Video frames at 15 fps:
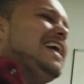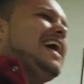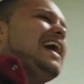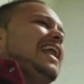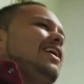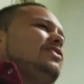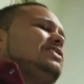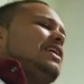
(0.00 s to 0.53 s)

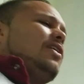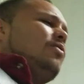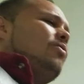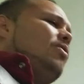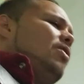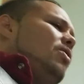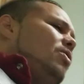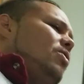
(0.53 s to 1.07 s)
And I was like,
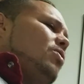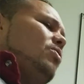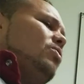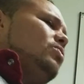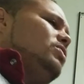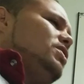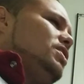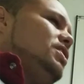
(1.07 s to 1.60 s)

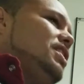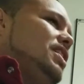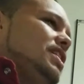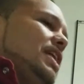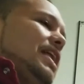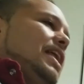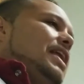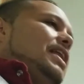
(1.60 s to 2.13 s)
whoa,
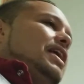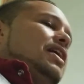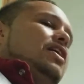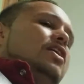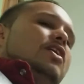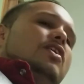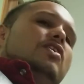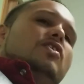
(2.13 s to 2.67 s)
shit. And then,
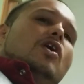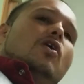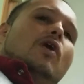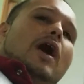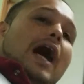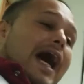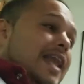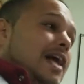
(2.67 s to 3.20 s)

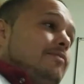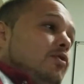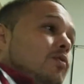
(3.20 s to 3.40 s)
I never